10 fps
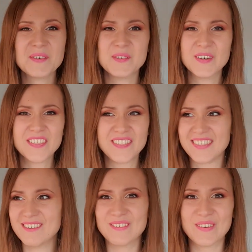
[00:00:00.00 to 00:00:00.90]

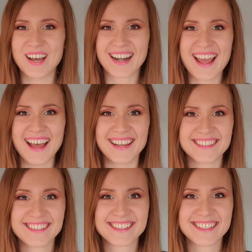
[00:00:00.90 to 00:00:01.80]
What
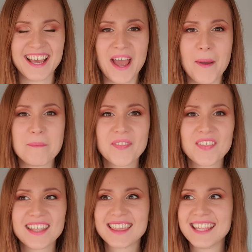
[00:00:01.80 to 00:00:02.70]
else? But
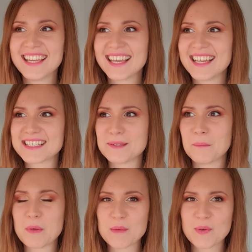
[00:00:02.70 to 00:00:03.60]
the thing is, the
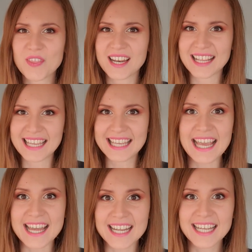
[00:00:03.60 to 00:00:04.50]
people that
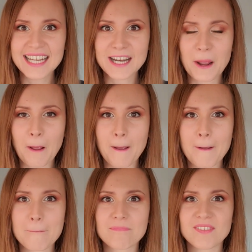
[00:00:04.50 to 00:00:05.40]
get it
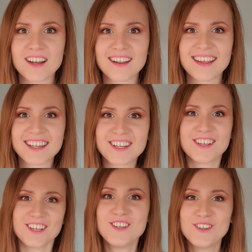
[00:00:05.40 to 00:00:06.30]
are like,
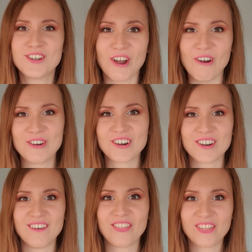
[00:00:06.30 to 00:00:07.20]
you go
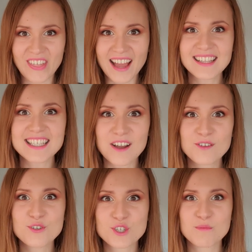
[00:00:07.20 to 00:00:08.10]
girl, that's how
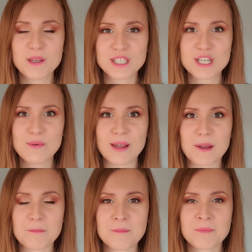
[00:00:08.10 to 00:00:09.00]
you should be
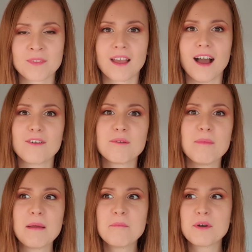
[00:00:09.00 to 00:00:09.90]
doing. I
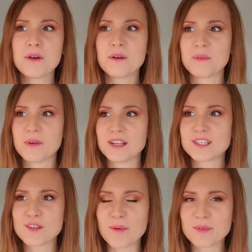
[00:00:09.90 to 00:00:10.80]
remember when I
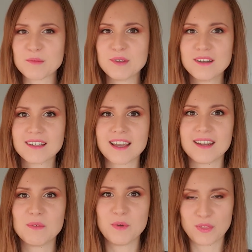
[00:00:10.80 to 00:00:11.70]
stopped
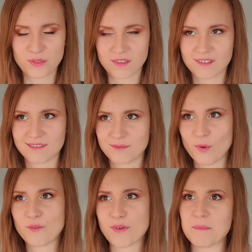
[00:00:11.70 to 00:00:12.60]
communicating with
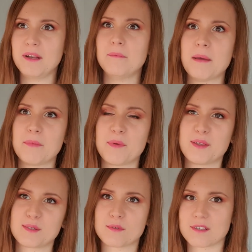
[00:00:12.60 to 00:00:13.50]
one family member,
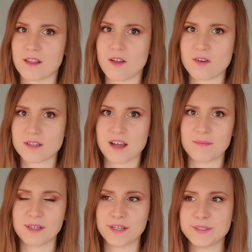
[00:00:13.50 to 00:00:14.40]
this was a long time
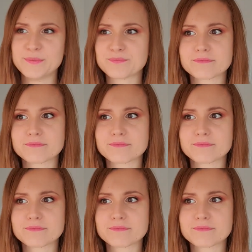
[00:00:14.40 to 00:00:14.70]
ago,